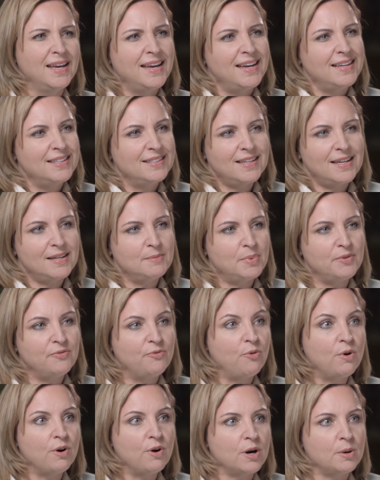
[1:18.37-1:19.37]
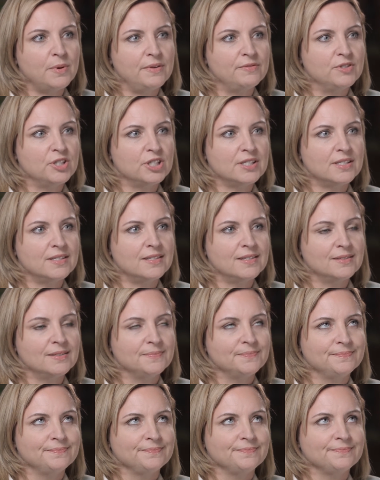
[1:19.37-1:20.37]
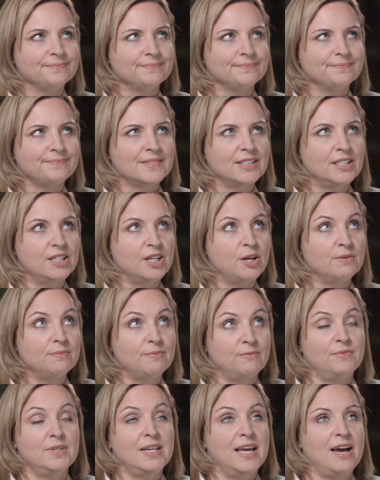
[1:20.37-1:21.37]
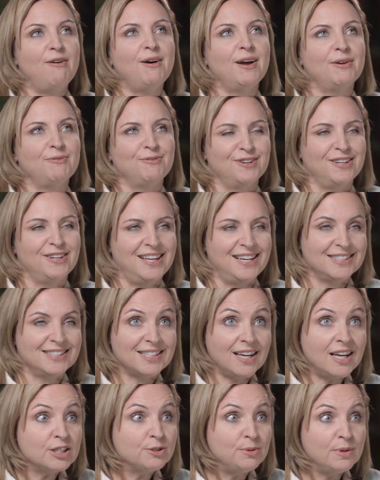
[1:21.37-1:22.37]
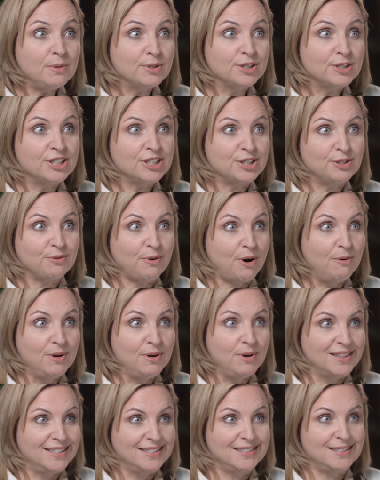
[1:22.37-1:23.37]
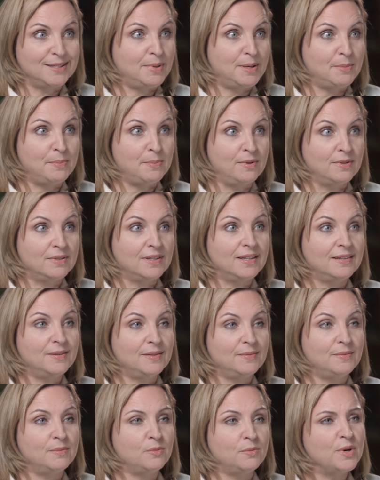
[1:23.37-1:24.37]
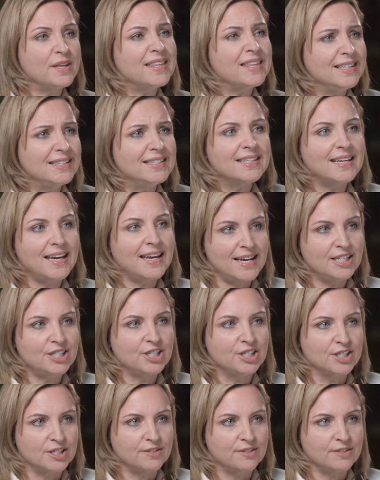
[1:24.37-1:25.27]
And before, we've just, now I realize, gosh, we were just throwing things at people with indications